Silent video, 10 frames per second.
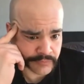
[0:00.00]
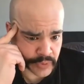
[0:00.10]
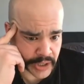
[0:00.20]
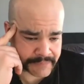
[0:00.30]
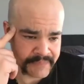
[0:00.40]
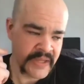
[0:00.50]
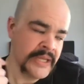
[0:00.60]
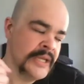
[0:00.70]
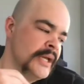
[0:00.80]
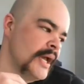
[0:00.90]
Right.
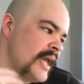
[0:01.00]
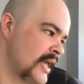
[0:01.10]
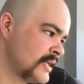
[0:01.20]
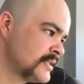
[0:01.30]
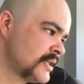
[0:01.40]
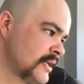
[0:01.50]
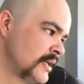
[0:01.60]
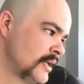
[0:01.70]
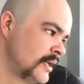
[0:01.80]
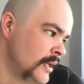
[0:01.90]
And
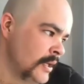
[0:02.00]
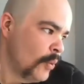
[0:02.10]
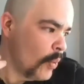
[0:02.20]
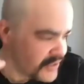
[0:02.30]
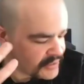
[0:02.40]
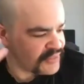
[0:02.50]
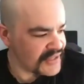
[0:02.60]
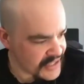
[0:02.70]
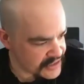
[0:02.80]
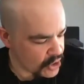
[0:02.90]
one of the
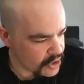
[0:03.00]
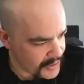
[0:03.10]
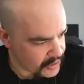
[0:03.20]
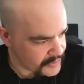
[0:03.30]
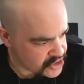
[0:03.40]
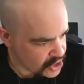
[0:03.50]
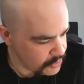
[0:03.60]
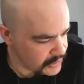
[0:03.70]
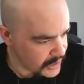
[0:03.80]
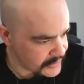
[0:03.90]
things I talk about on my show a
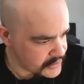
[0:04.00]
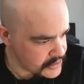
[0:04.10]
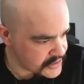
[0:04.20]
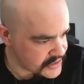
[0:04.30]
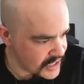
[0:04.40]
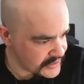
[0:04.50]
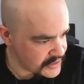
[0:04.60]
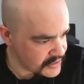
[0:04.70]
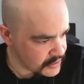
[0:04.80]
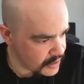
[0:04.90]
lot is the idea
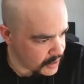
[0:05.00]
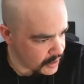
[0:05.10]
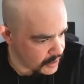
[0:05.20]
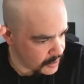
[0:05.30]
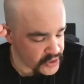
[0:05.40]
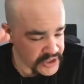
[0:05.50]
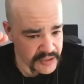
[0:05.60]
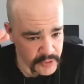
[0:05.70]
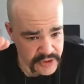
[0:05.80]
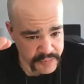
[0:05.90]
that
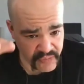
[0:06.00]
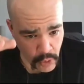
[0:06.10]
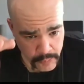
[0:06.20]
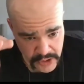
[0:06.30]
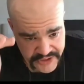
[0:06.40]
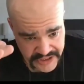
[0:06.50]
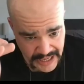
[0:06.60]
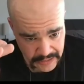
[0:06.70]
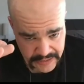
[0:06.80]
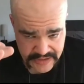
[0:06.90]
principles before
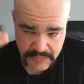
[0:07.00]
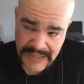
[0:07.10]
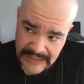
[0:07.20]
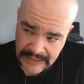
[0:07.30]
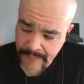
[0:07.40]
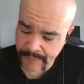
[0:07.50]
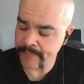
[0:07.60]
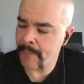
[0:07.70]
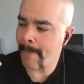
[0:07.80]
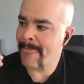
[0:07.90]
personalities, meaning
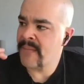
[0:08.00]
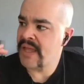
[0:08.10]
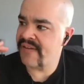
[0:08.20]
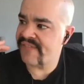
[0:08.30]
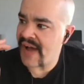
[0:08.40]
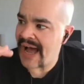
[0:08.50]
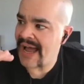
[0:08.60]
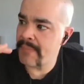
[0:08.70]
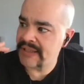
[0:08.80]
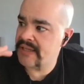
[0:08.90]
if I
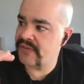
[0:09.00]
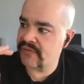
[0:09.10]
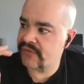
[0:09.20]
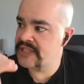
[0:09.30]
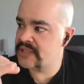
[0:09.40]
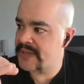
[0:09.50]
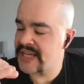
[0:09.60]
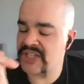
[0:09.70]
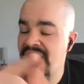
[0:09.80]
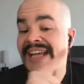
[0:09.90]
believe in free
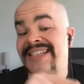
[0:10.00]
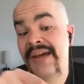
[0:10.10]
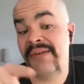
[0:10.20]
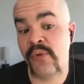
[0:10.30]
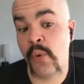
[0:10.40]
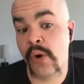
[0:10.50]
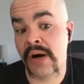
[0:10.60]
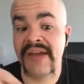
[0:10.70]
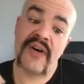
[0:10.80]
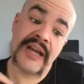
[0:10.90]
speech, except
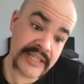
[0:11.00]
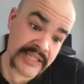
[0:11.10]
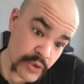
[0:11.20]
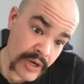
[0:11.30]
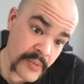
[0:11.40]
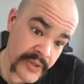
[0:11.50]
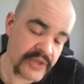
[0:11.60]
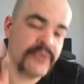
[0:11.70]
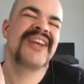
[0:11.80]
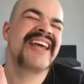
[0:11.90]
for if I disagree with
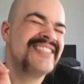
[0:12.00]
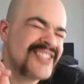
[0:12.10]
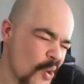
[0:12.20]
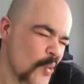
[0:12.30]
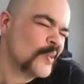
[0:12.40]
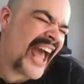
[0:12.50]
you, then I don't